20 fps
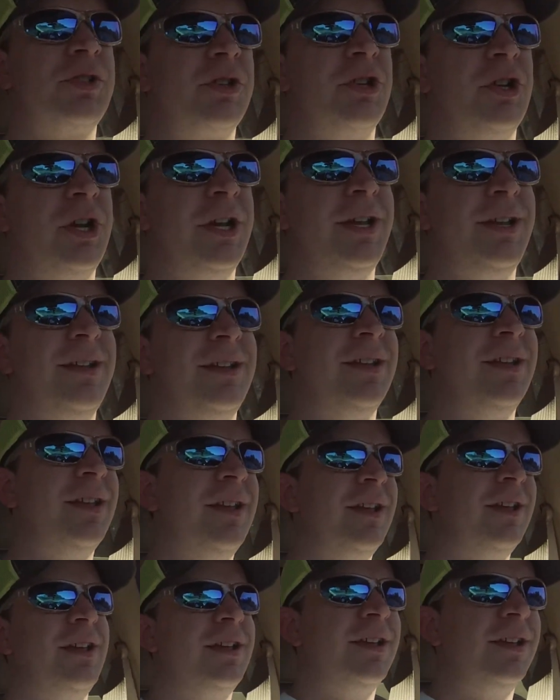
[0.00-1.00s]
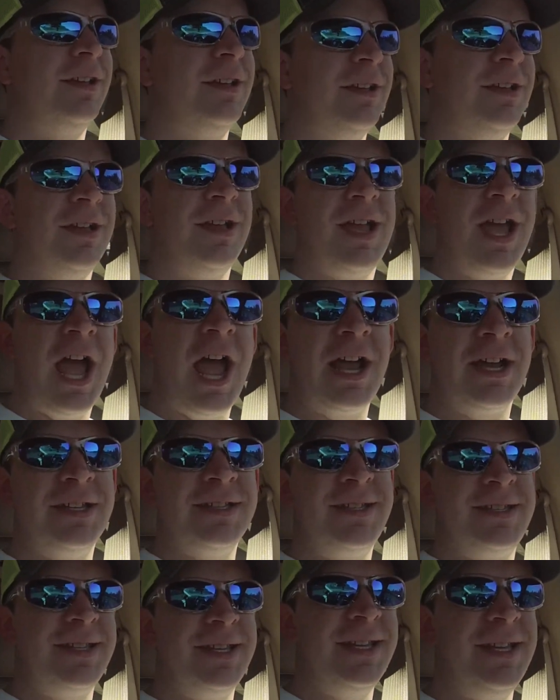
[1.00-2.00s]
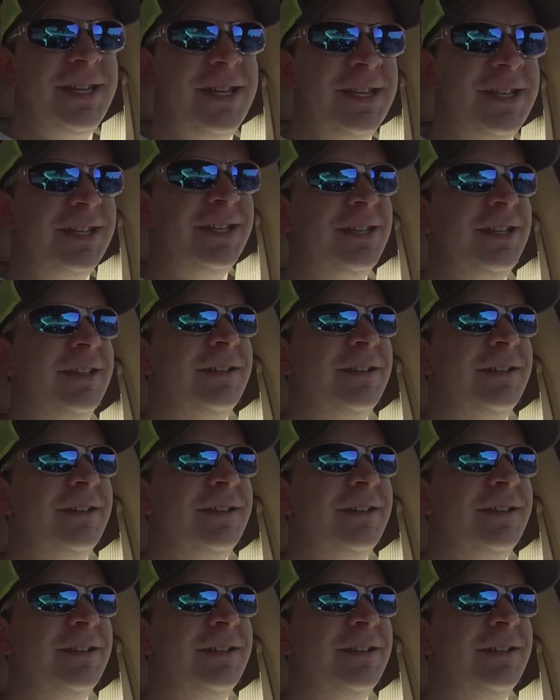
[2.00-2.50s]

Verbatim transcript: screen, I can see